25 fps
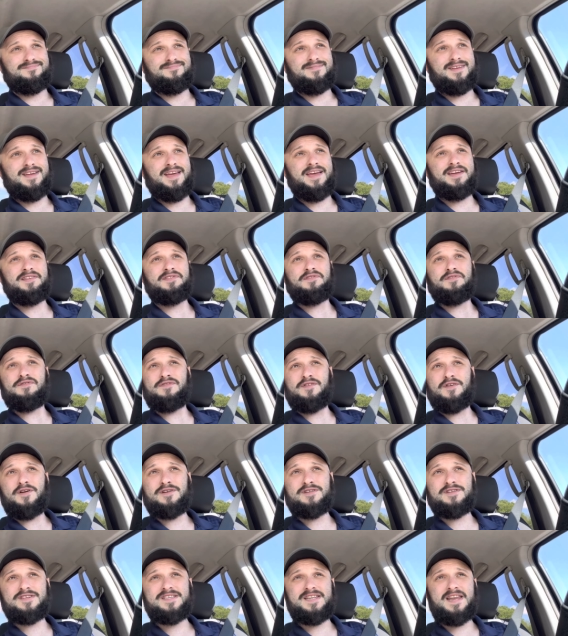and the
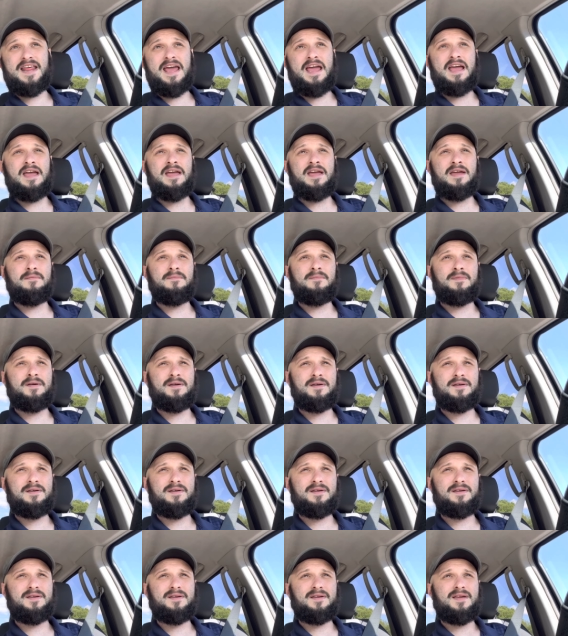first name
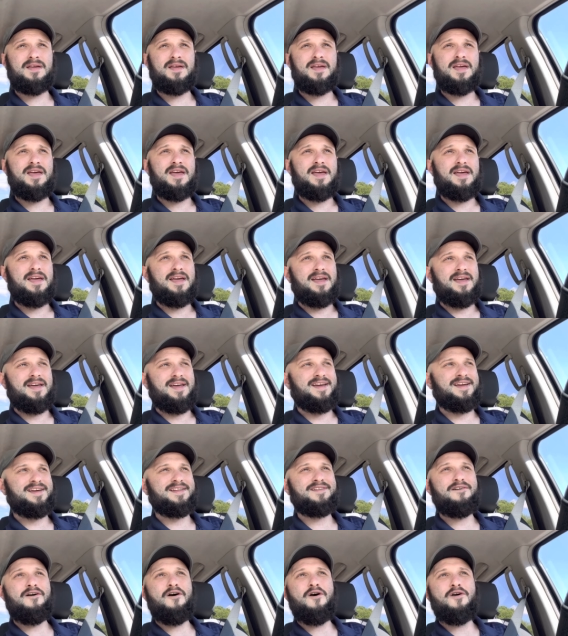
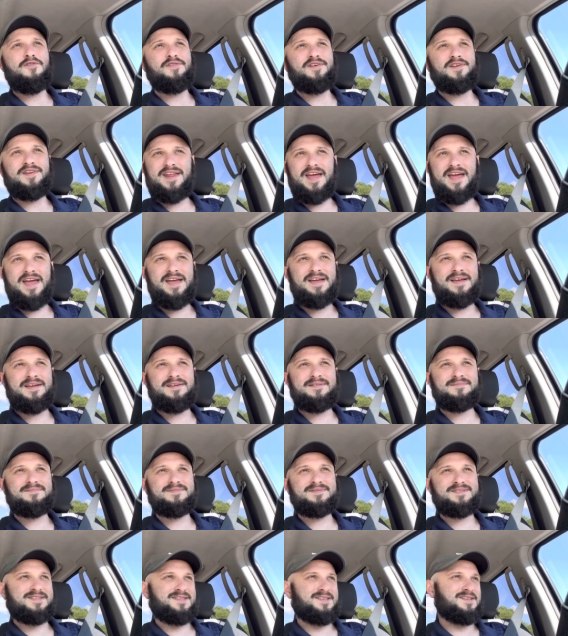and all the
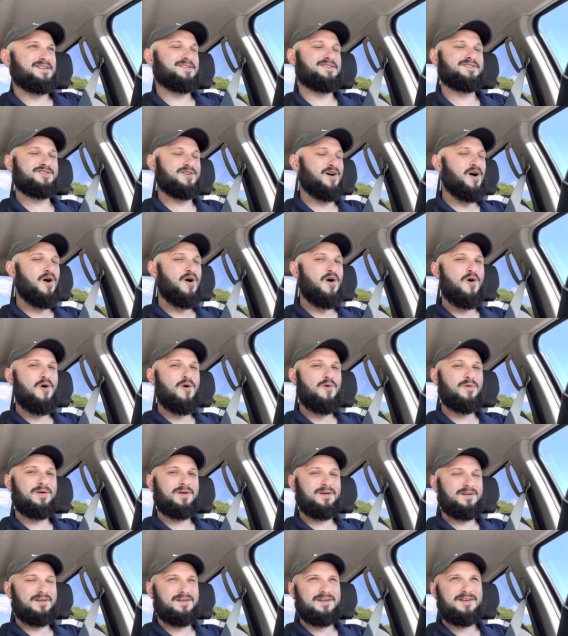names. So,
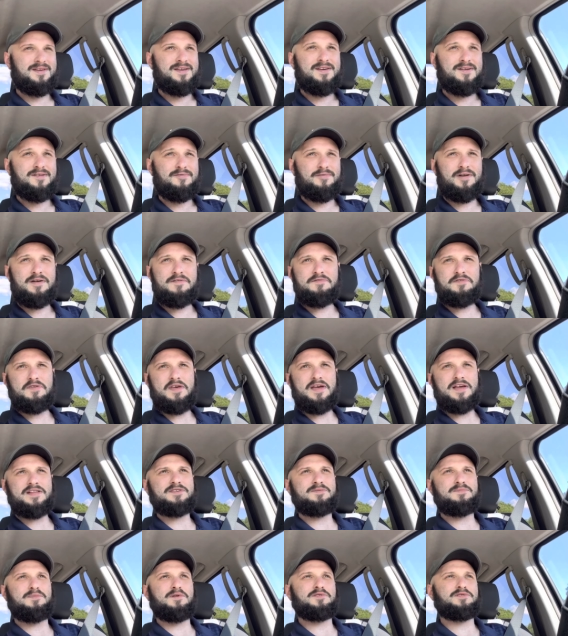whatever
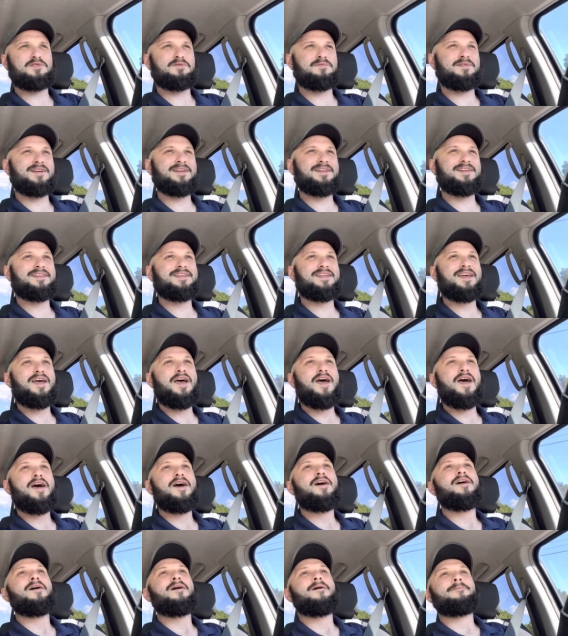that's supposed to mean.
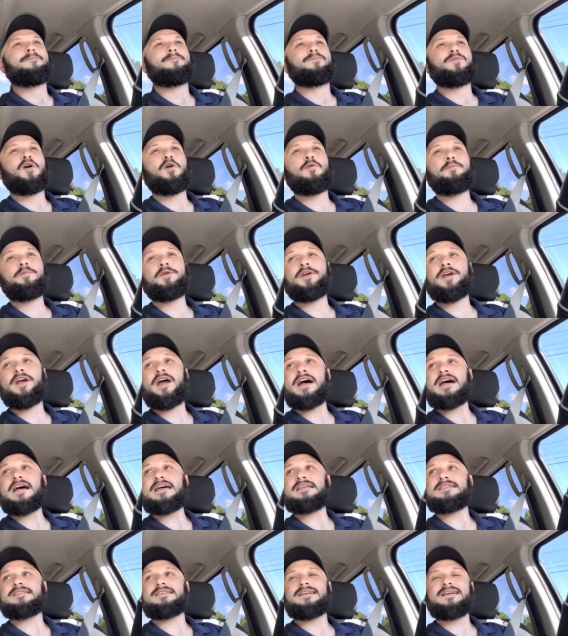Hope you
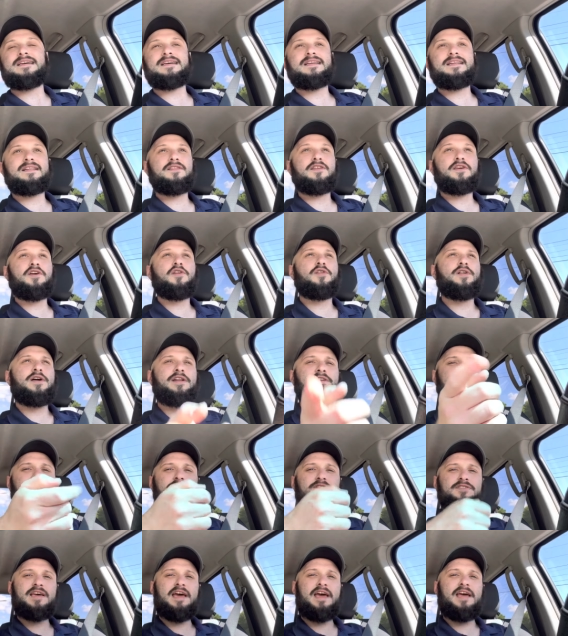guys get a little
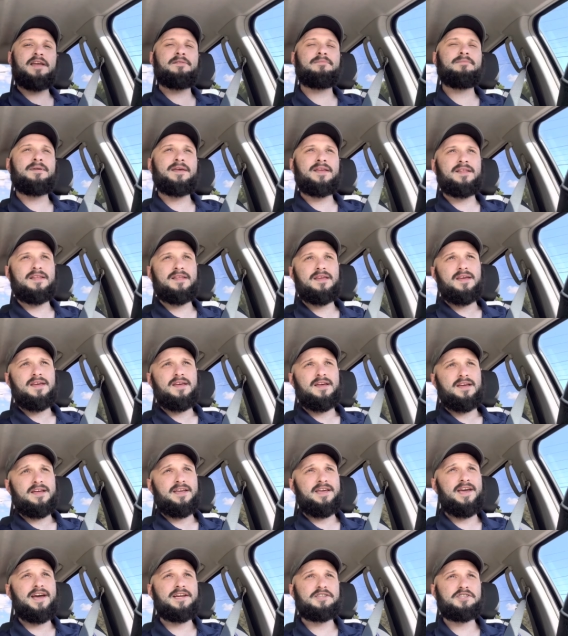entertainment,
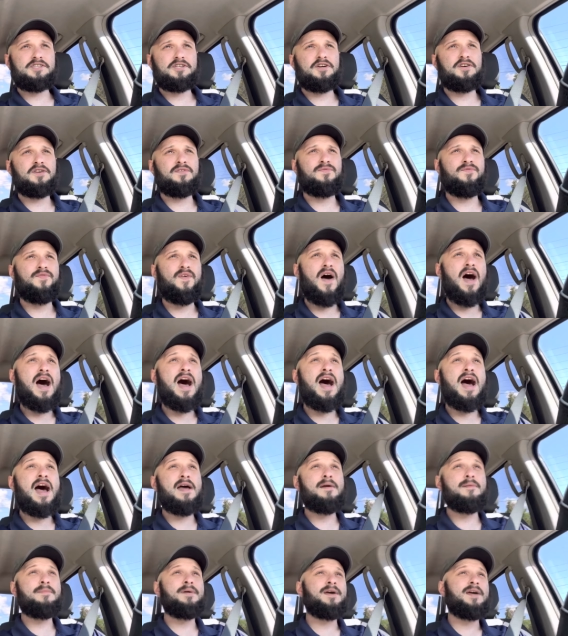catch a good
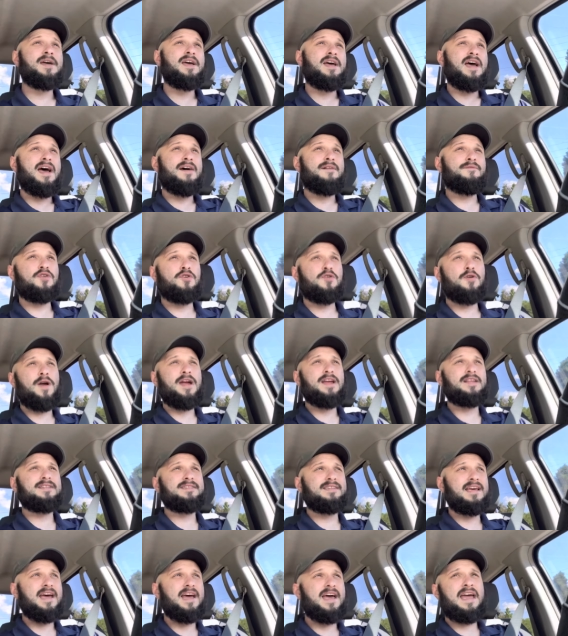vibe, have a
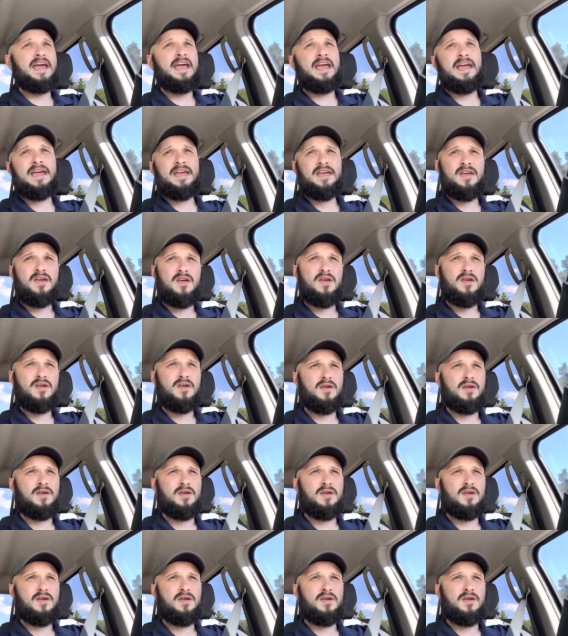great day.